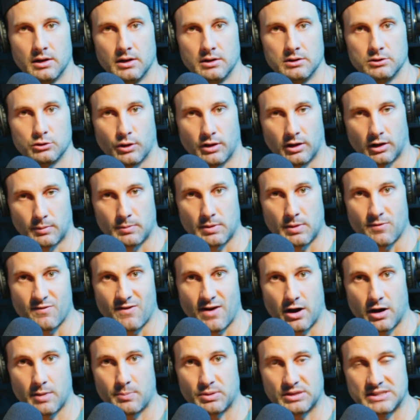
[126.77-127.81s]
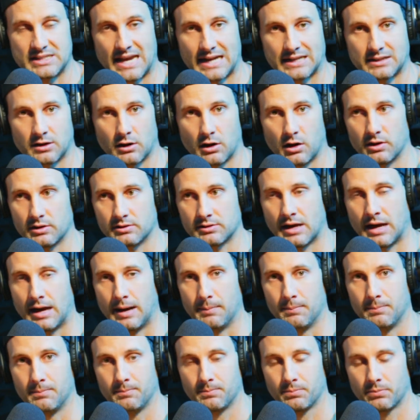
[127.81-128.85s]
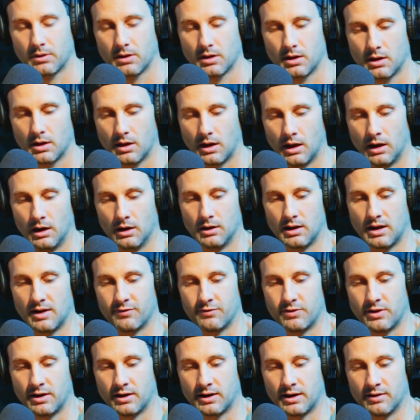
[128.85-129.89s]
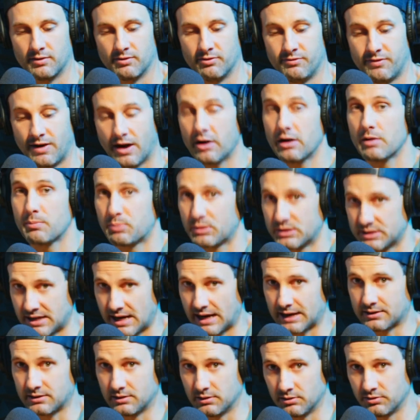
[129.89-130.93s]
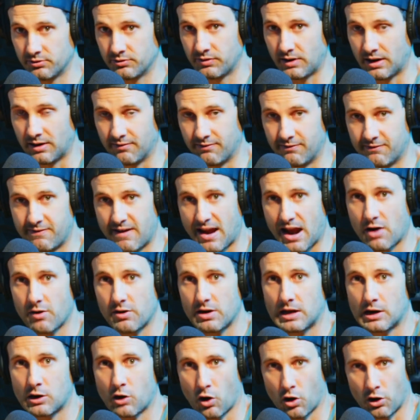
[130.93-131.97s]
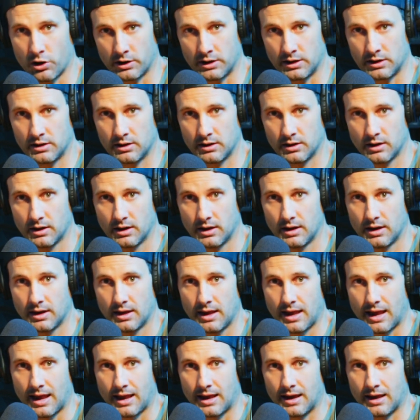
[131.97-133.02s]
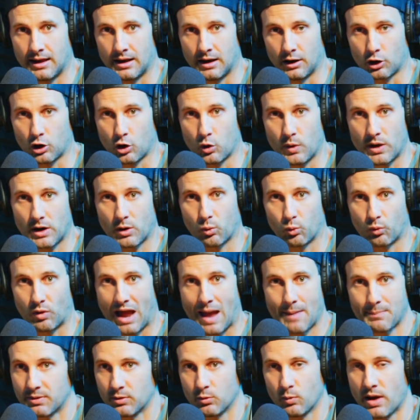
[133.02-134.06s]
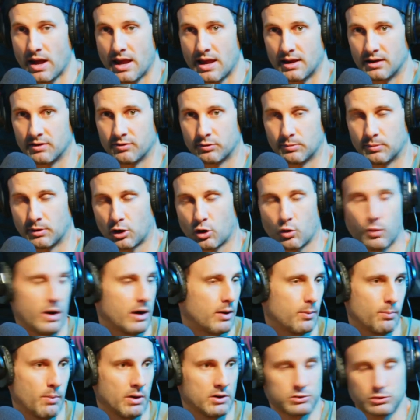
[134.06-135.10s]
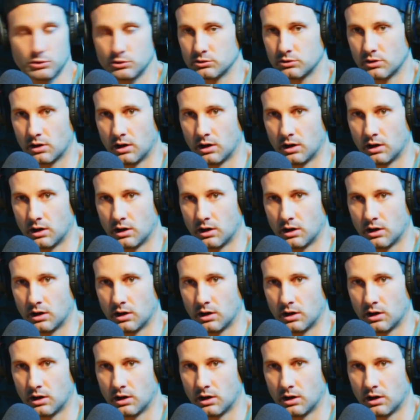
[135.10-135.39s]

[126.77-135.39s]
So they're going to be very protected all the time. And if they get very protective and very guarded in a quick, rapid way from a quick muscle